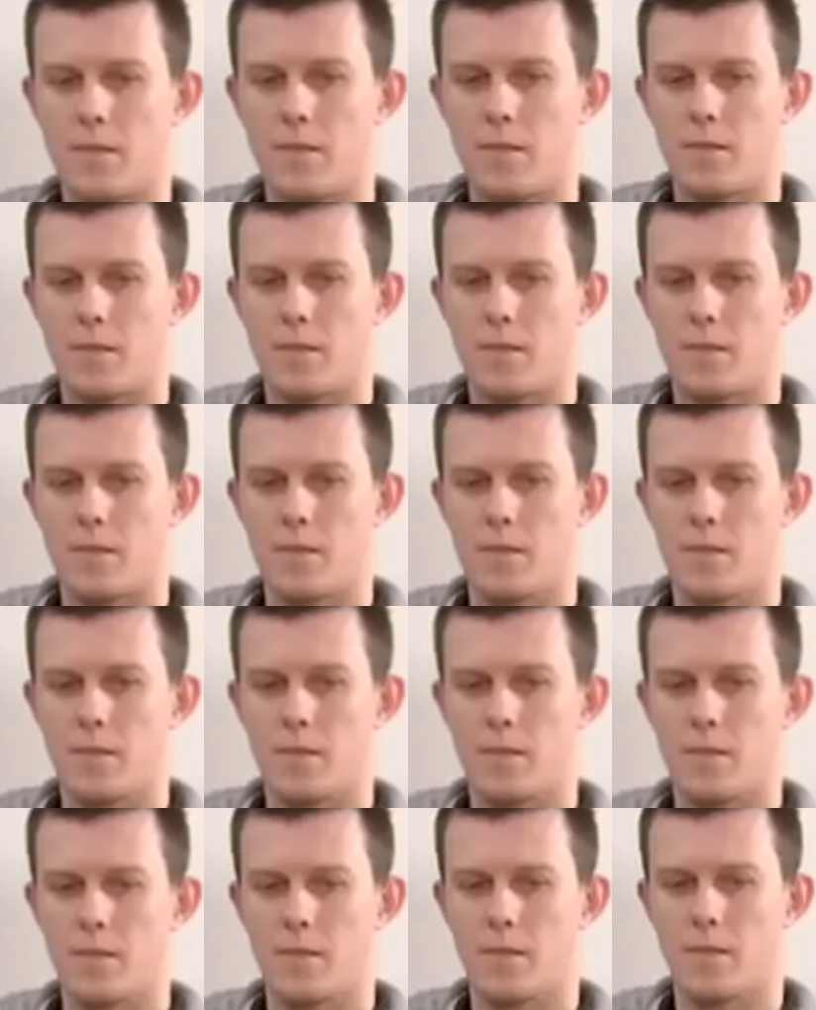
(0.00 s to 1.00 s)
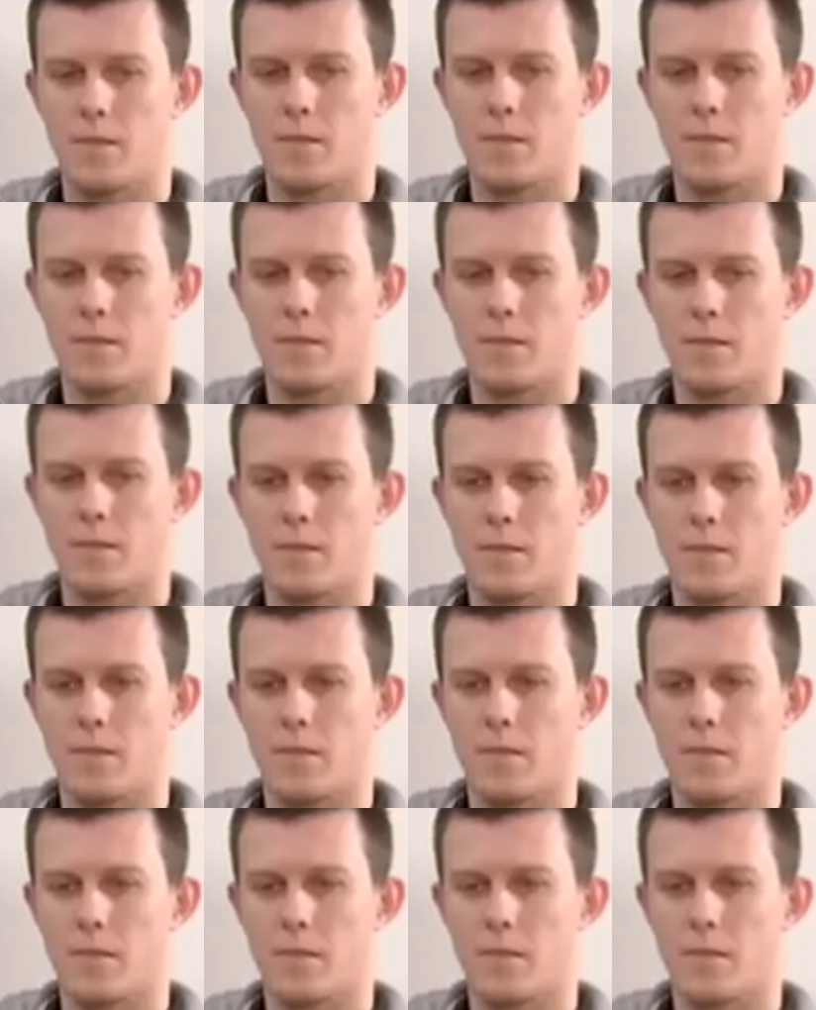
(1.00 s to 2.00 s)

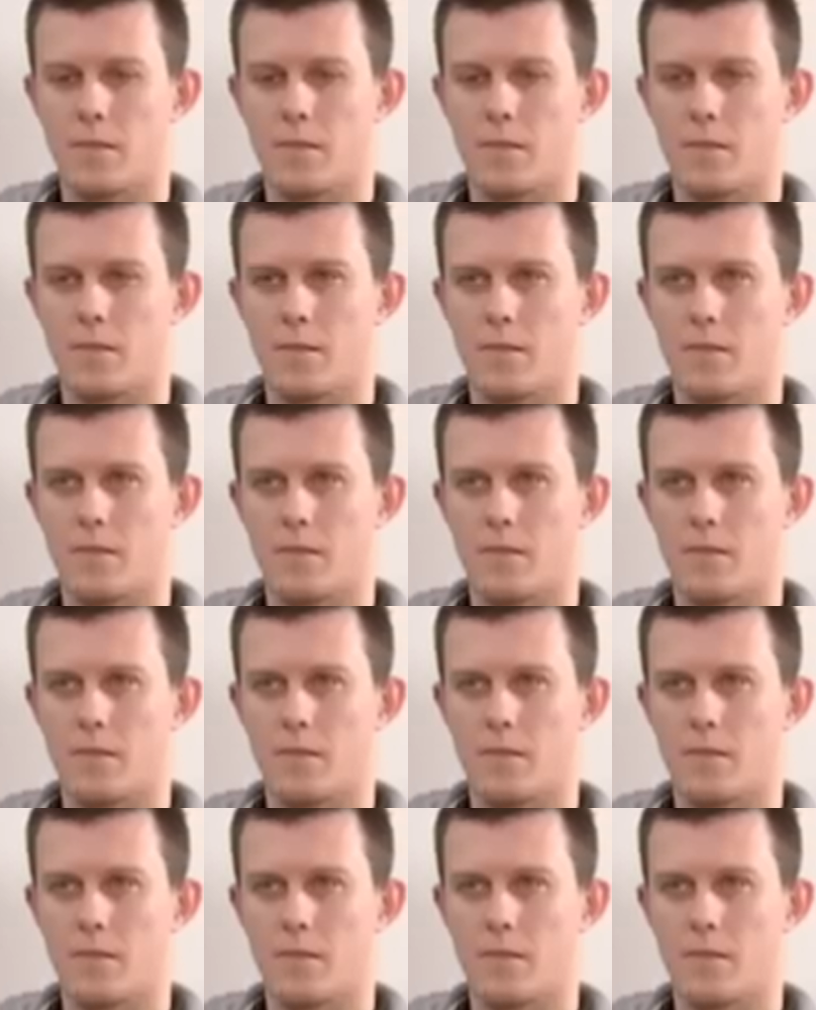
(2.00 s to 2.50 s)
The person shown says nothing.